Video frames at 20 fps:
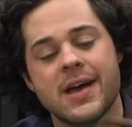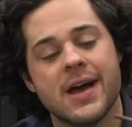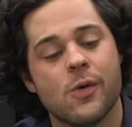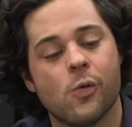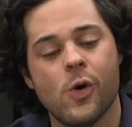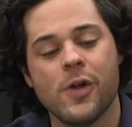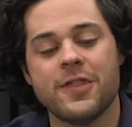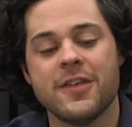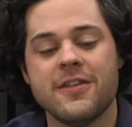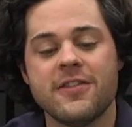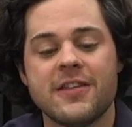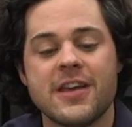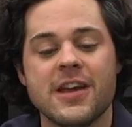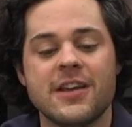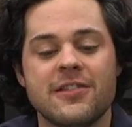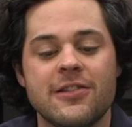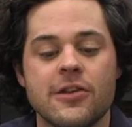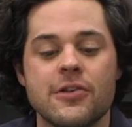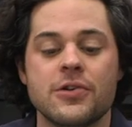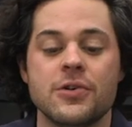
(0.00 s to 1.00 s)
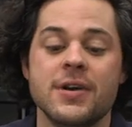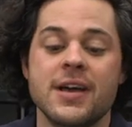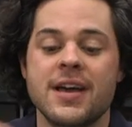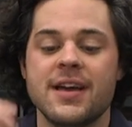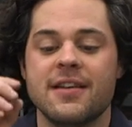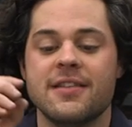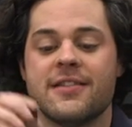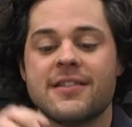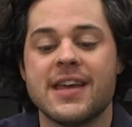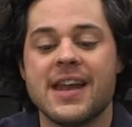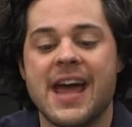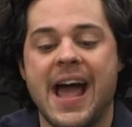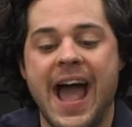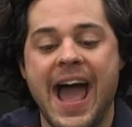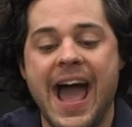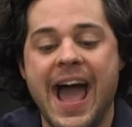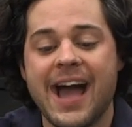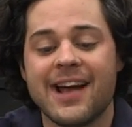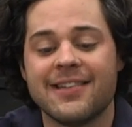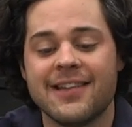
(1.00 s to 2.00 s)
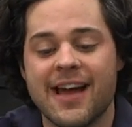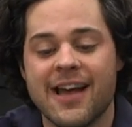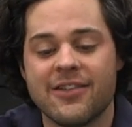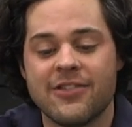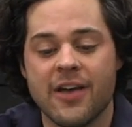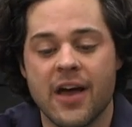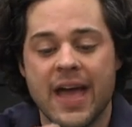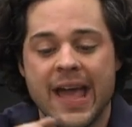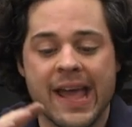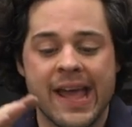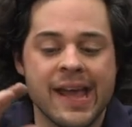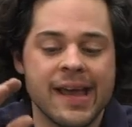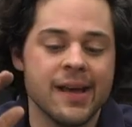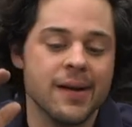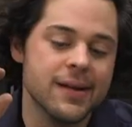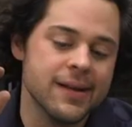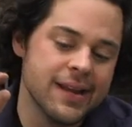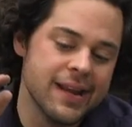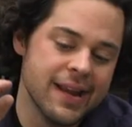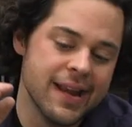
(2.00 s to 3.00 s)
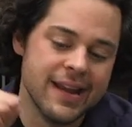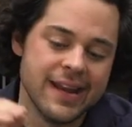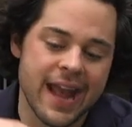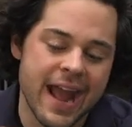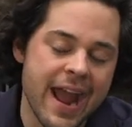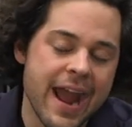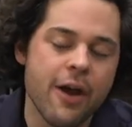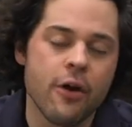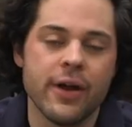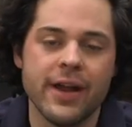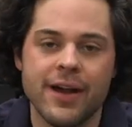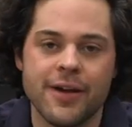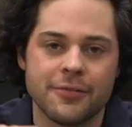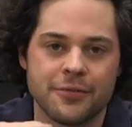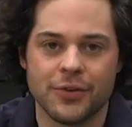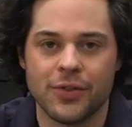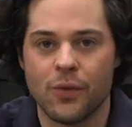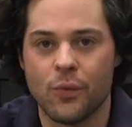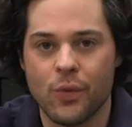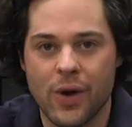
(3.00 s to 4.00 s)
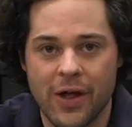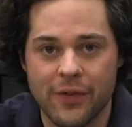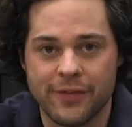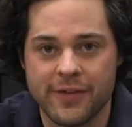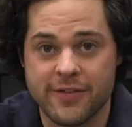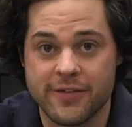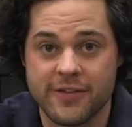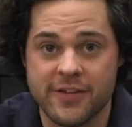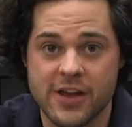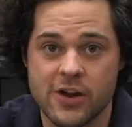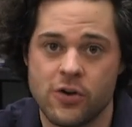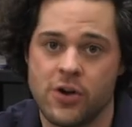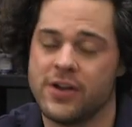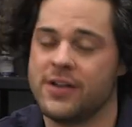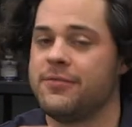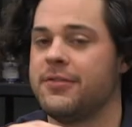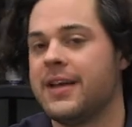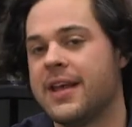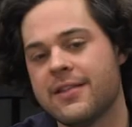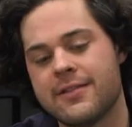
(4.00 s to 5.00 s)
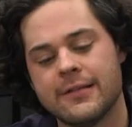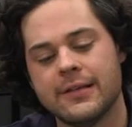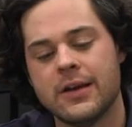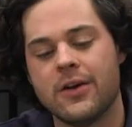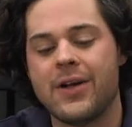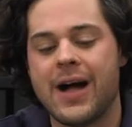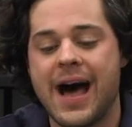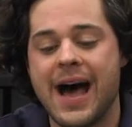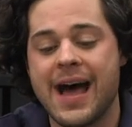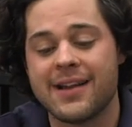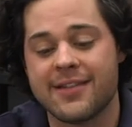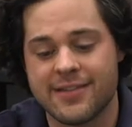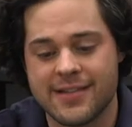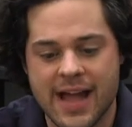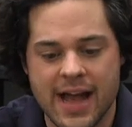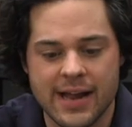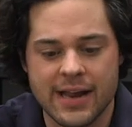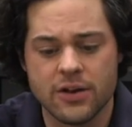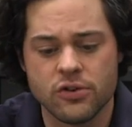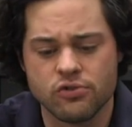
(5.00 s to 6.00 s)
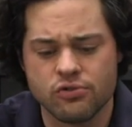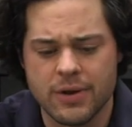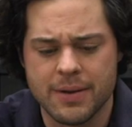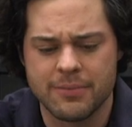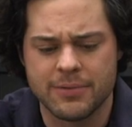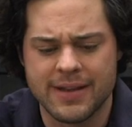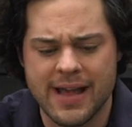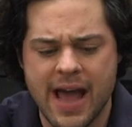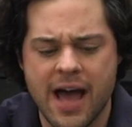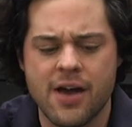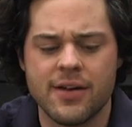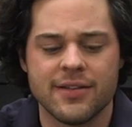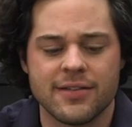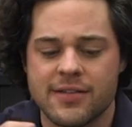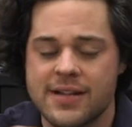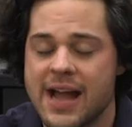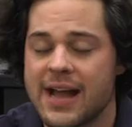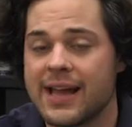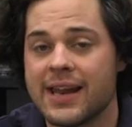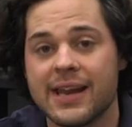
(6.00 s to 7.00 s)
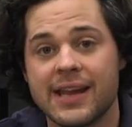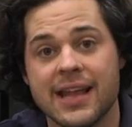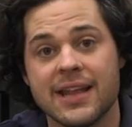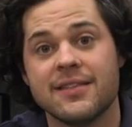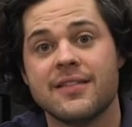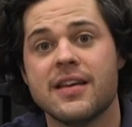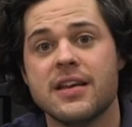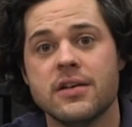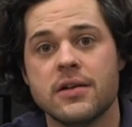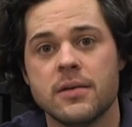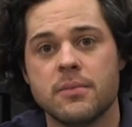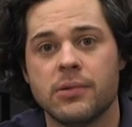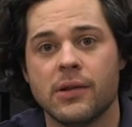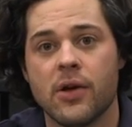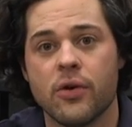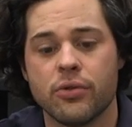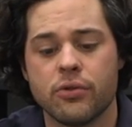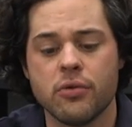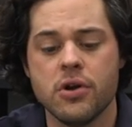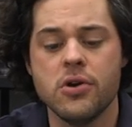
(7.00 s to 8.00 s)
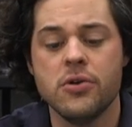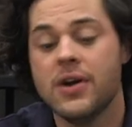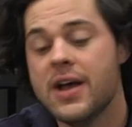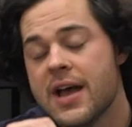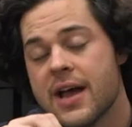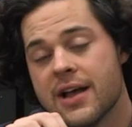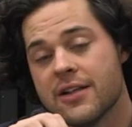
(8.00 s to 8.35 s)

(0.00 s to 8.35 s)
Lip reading: And what this is going to do is it's going to act as an area for the weld to sit on. If it gets a little hot, it's not going to drip down. It's not going to continue to blow through.